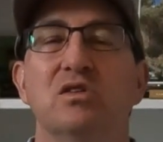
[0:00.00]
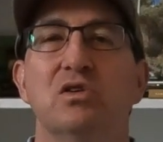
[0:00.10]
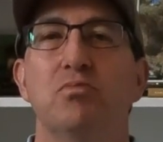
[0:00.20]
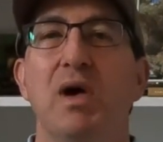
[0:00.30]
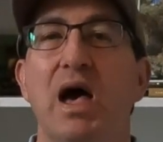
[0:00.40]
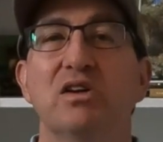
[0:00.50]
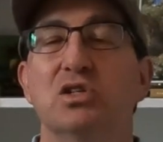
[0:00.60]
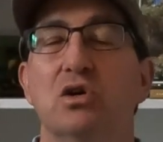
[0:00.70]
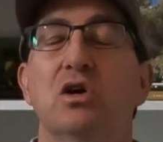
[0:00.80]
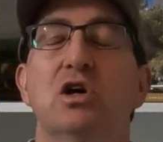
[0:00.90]

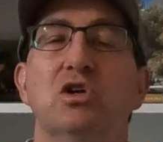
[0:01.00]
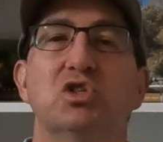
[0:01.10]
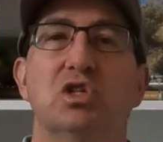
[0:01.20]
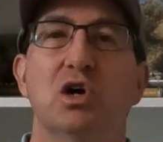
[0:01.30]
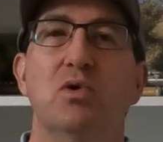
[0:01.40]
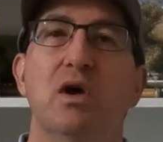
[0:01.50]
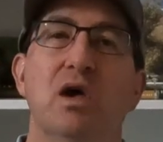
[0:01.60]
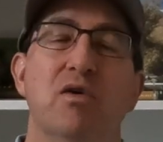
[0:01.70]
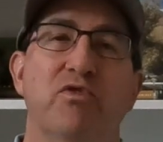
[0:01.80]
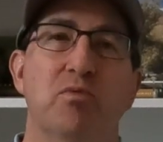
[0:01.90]
master. So
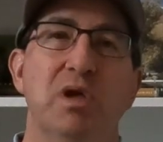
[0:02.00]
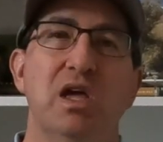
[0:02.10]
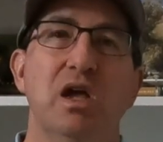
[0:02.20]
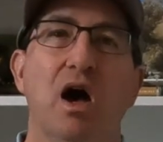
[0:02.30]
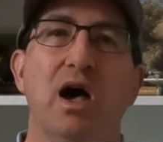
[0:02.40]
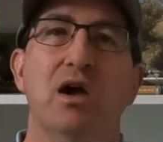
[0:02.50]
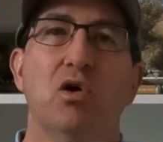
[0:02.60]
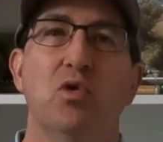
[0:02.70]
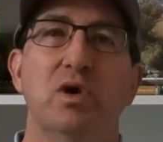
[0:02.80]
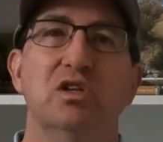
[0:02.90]
for me, I
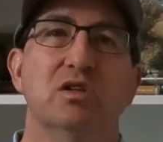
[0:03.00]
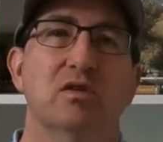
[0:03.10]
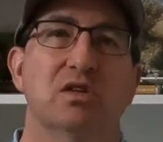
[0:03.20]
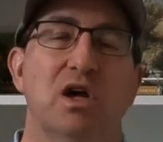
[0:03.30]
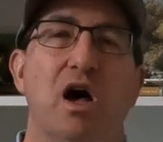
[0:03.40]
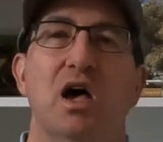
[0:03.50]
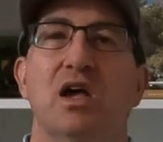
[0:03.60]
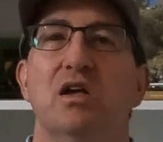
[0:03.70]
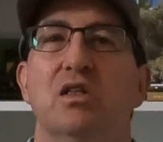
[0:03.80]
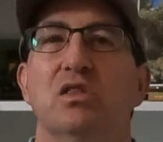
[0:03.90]
always
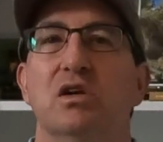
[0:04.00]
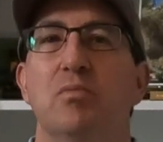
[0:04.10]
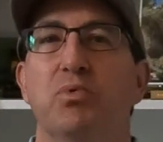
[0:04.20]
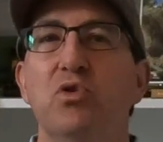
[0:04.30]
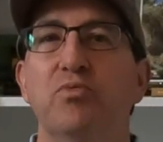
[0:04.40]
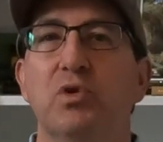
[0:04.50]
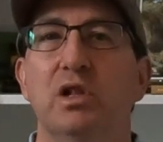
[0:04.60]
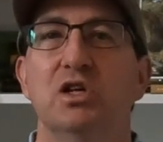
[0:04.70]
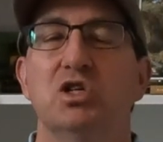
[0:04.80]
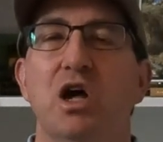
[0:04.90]
tie the improved
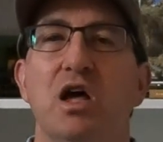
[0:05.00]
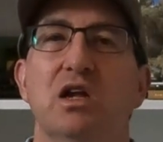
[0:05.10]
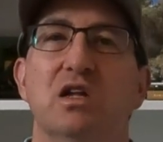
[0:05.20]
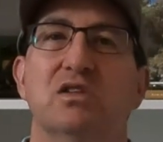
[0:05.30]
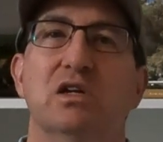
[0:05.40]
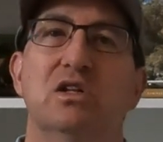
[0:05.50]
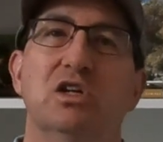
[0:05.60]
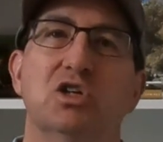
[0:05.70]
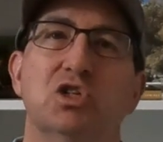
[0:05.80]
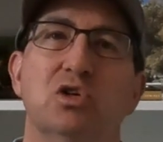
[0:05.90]
clinch knot. It's an
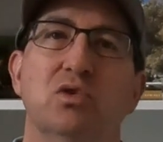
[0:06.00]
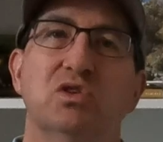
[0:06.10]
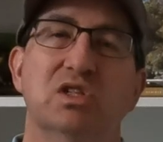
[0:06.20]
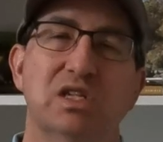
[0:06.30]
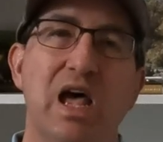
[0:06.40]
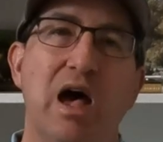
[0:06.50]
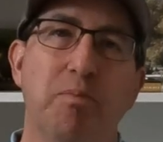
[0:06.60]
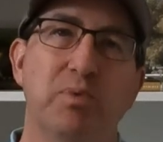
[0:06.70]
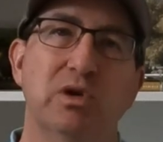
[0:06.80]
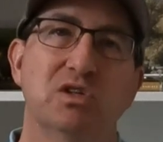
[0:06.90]
additional
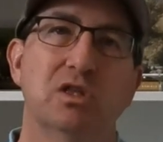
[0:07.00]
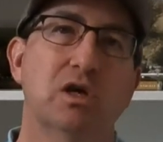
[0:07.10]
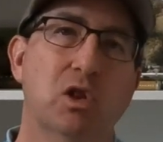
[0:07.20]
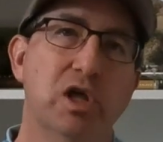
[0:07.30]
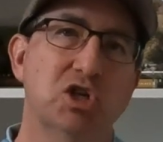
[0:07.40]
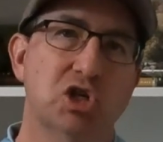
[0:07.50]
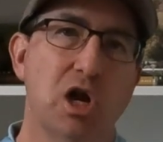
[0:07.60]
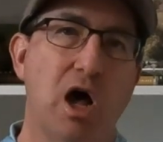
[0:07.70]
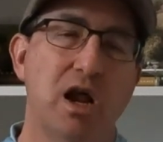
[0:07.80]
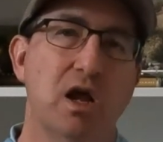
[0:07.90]
step to the clinch
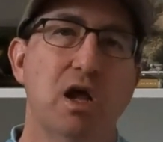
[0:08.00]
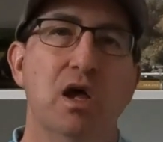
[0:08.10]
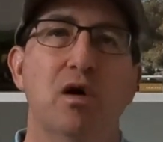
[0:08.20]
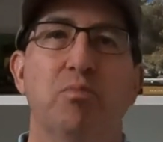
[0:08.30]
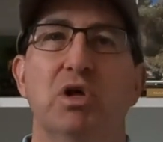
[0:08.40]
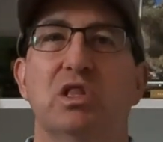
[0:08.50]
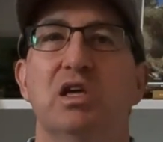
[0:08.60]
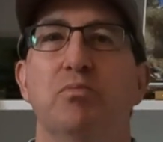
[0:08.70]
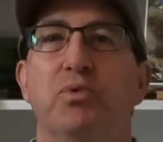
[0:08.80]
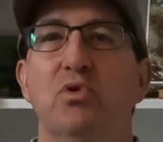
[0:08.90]
knot, but
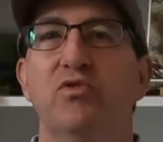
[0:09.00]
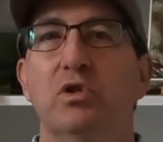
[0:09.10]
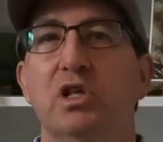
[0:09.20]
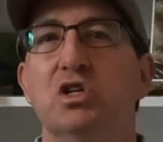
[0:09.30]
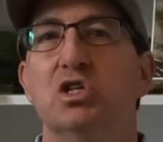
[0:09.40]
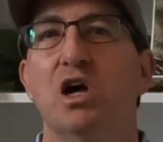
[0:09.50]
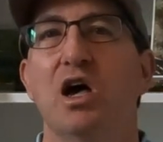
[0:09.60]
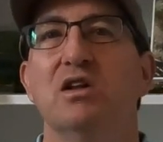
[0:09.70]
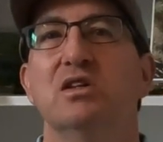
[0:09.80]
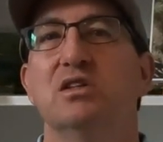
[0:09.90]
the improved clinch
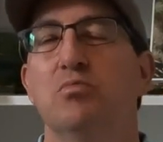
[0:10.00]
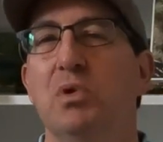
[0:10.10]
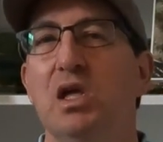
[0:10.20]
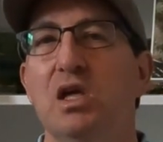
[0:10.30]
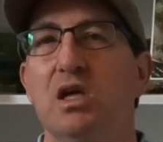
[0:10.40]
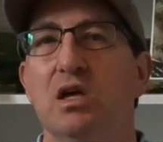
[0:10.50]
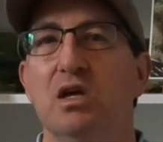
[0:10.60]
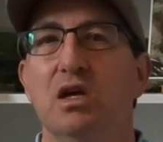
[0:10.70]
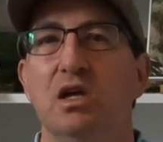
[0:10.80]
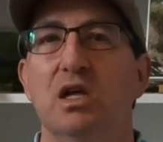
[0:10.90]
knot to me
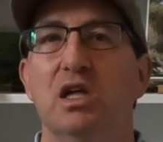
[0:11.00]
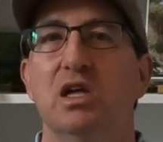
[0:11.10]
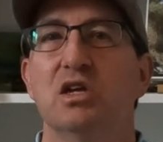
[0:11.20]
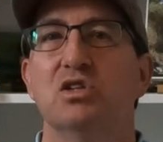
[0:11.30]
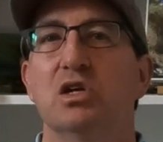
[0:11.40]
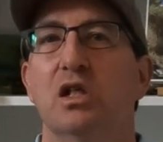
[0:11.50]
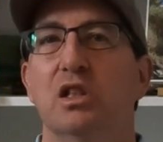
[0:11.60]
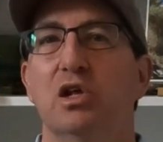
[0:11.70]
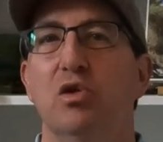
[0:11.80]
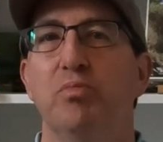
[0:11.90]
is a
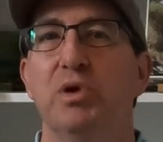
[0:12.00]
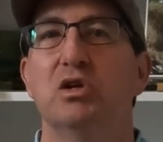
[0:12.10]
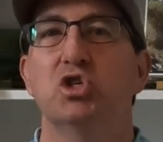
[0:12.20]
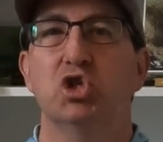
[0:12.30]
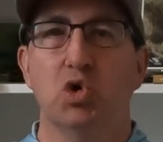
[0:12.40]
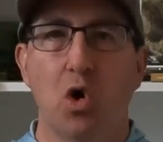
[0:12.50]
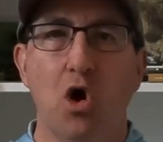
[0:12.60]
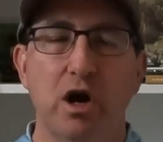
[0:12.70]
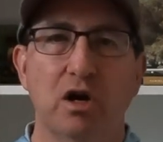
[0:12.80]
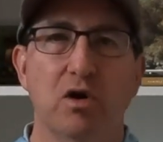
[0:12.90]
little bit
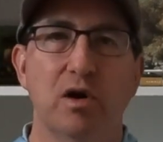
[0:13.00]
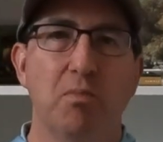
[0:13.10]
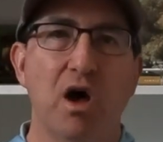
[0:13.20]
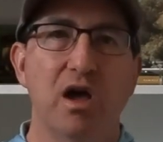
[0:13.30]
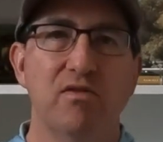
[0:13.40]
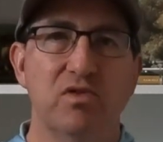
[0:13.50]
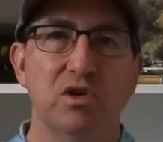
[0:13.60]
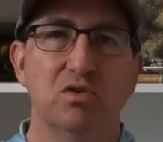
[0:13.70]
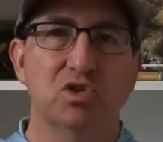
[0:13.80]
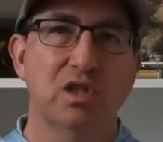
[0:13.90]
stronger in my
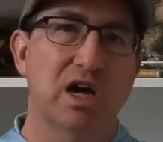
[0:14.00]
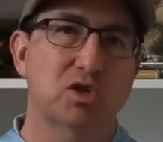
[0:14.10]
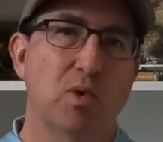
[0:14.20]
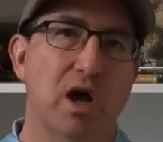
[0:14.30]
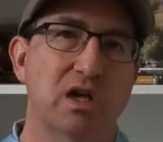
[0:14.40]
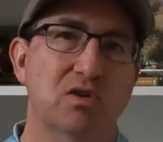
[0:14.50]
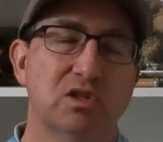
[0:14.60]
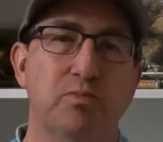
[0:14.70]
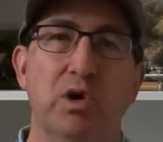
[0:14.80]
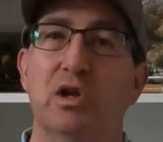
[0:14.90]
view. So that's why I use
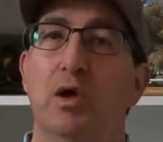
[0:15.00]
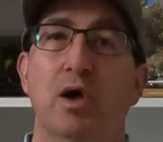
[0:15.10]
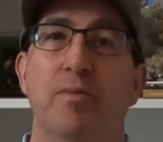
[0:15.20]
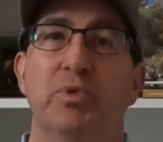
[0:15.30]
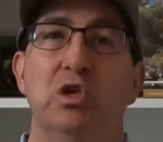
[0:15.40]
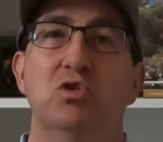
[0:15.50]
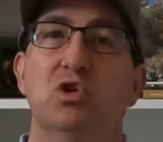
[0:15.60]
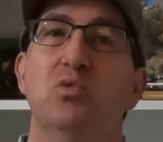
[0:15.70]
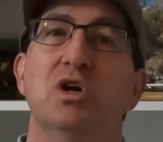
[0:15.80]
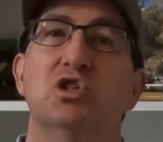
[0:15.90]
it. But you
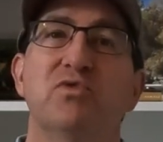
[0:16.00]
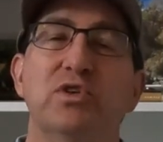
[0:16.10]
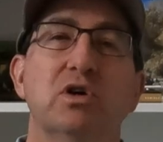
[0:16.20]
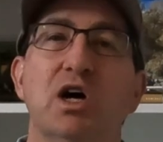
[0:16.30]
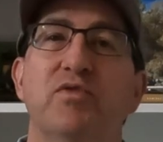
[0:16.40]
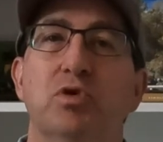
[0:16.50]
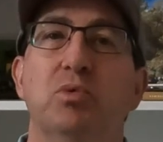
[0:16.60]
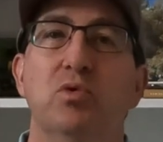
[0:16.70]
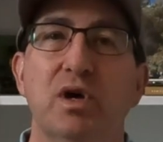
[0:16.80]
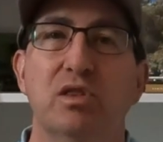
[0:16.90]
do what you feel
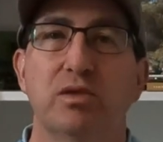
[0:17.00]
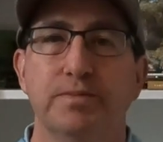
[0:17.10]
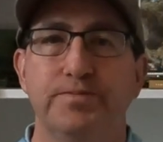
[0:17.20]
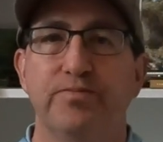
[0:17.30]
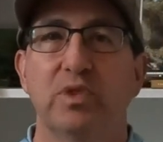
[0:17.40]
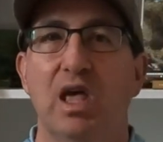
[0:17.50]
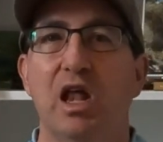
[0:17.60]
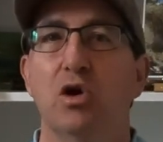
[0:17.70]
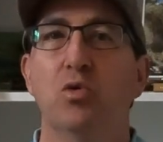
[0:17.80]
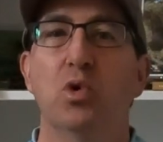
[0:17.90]
comfortable with
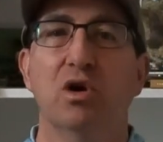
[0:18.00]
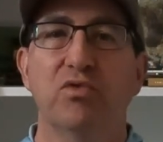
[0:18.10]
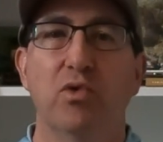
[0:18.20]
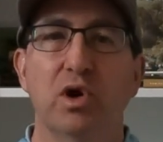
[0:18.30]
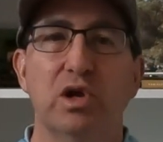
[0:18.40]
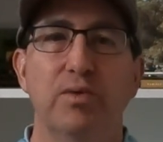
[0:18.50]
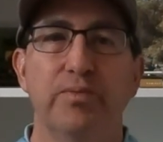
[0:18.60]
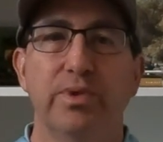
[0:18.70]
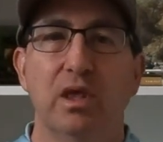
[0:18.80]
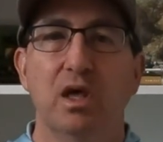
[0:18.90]
and it'll work for you.
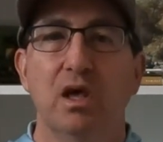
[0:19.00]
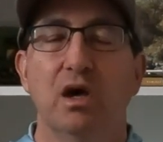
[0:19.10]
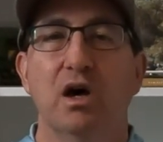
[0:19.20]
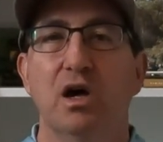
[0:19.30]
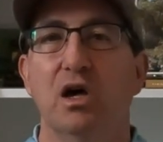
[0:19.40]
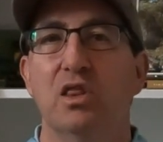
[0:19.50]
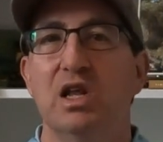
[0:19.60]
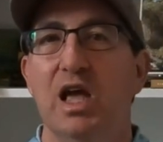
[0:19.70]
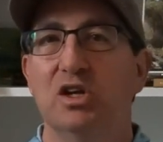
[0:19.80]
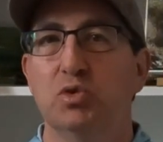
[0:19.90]

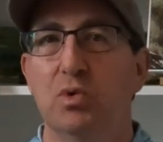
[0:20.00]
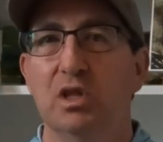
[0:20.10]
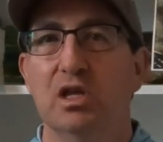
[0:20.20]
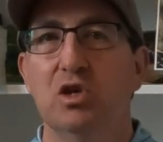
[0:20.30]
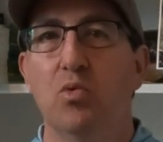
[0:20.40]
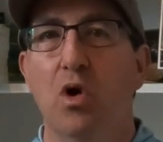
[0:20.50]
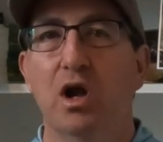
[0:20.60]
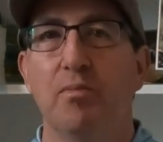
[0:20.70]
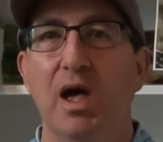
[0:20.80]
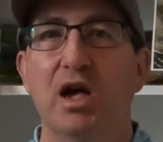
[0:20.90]
The next one that you
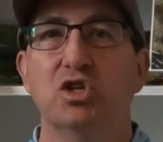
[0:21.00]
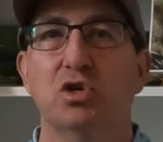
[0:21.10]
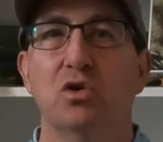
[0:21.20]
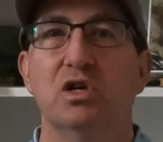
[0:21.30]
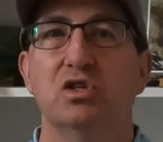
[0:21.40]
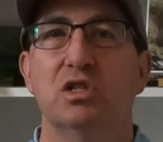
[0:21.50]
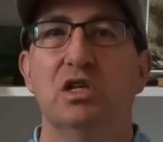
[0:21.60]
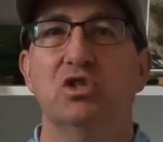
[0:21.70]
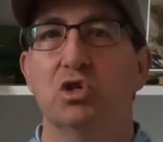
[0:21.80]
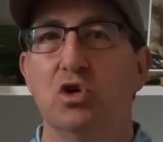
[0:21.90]
want to master is
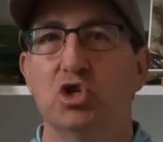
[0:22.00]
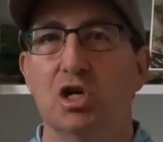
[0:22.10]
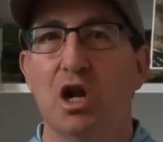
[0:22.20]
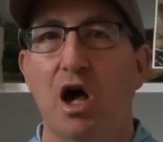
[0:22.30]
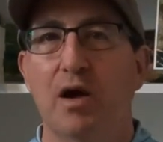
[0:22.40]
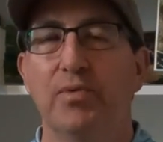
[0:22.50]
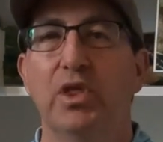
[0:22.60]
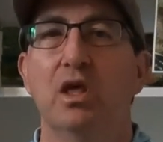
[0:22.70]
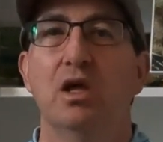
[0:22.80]
the surgeon knot,